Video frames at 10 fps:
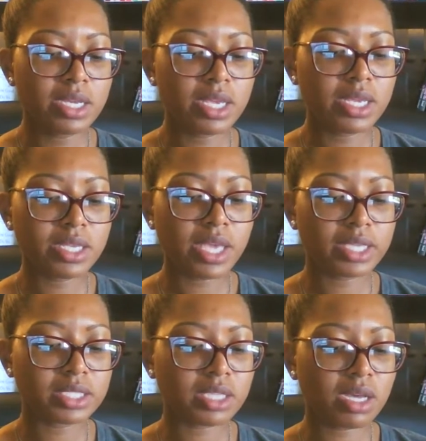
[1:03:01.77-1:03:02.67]
in
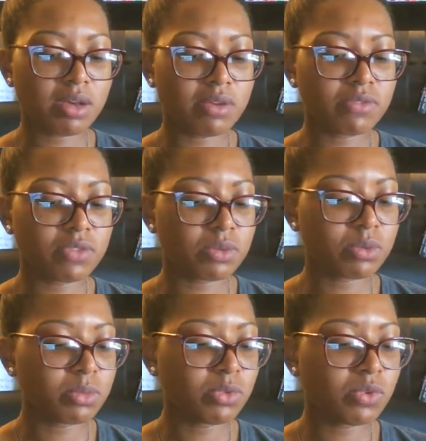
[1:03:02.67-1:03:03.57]
case of the
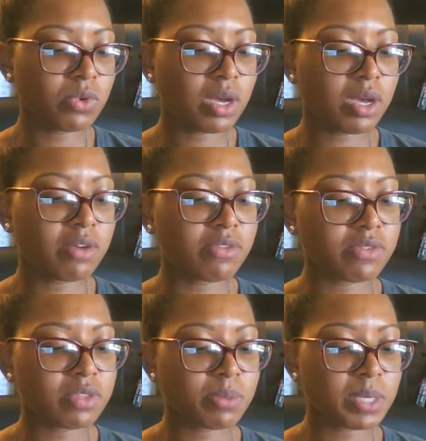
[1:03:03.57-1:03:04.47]
removal of
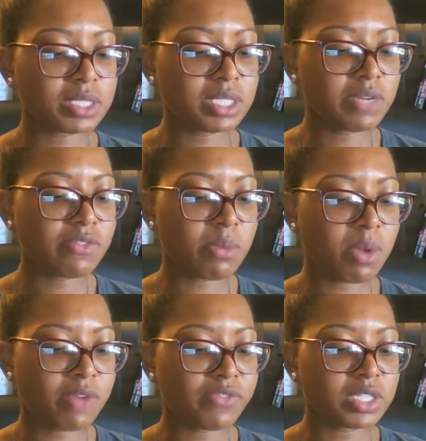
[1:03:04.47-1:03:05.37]
the president from
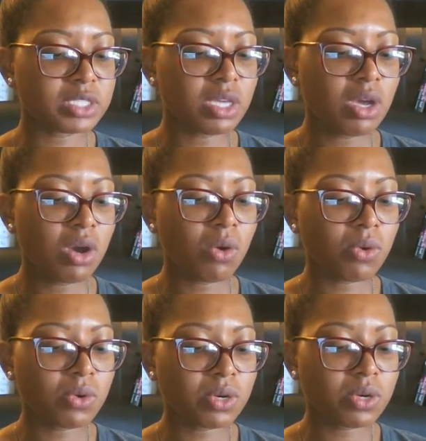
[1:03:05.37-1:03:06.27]
office
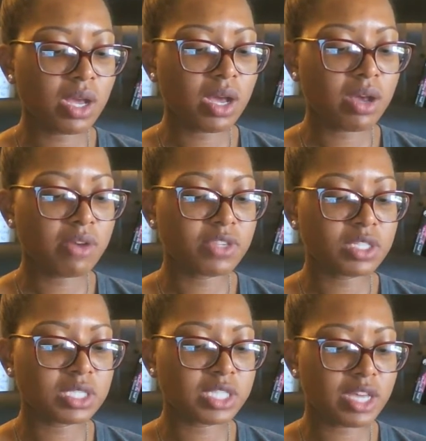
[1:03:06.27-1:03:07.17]
or of
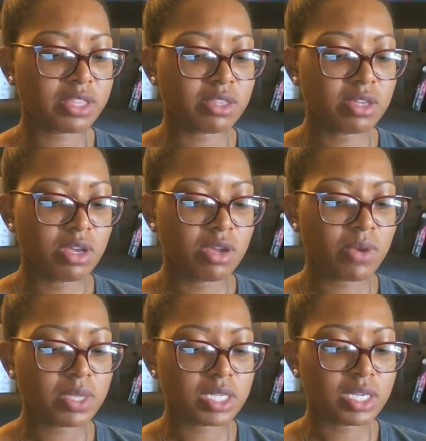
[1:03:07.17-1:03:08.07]
his death,
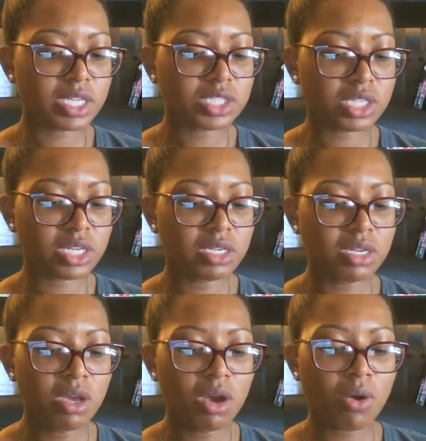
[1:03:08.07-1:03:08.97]
resignation,
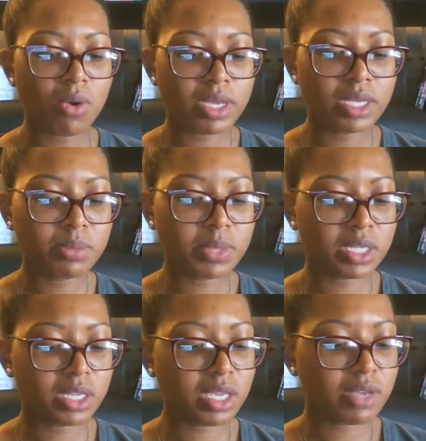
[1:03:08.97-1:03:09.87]
or
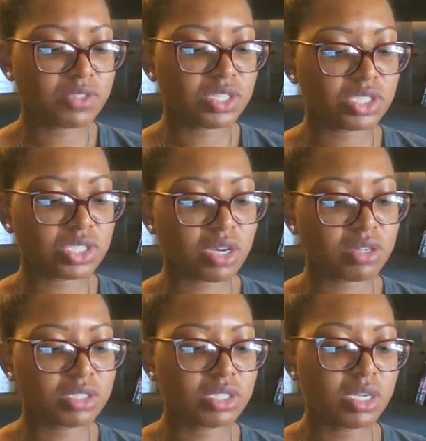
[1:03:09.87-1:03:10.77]
inability of
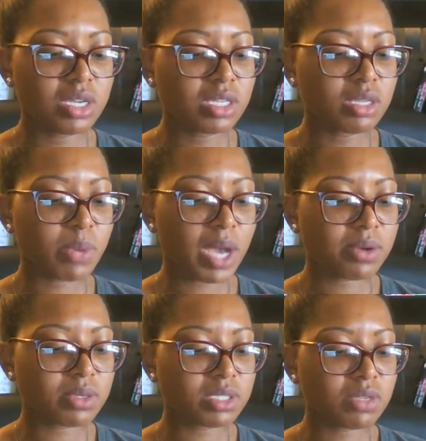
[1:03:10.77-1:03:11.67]
discharge the
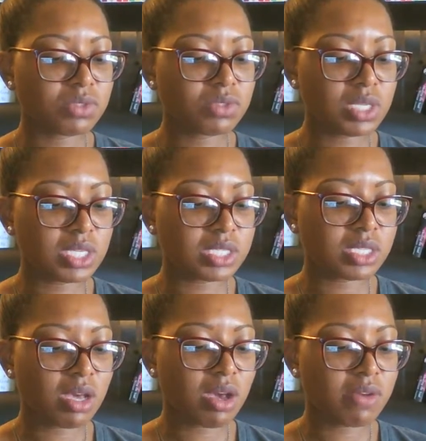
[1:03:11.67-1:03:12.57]
powers of duties
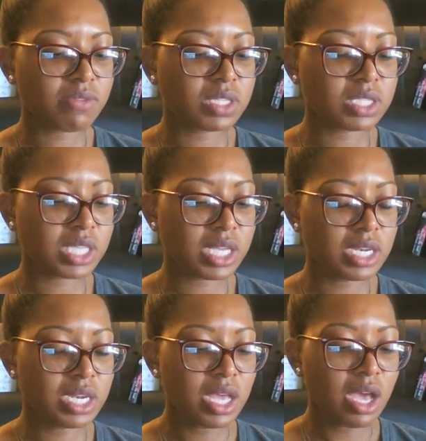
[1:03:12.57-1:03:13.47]
of the
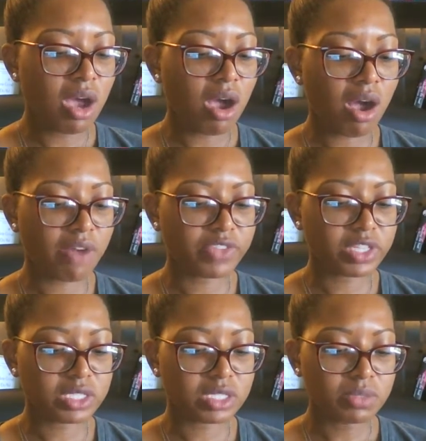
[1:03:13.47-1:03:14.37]
said
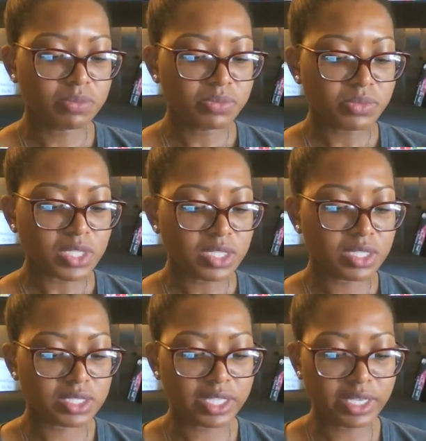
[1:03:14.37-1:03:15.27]
office,
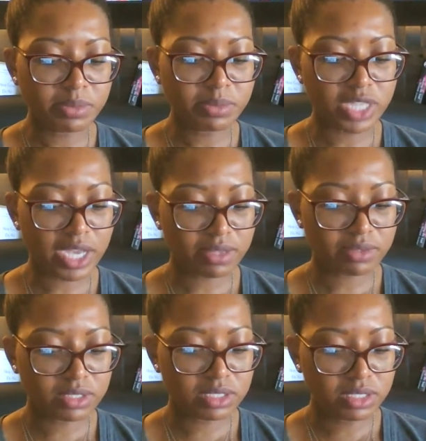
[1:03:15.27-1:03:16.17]
the same shall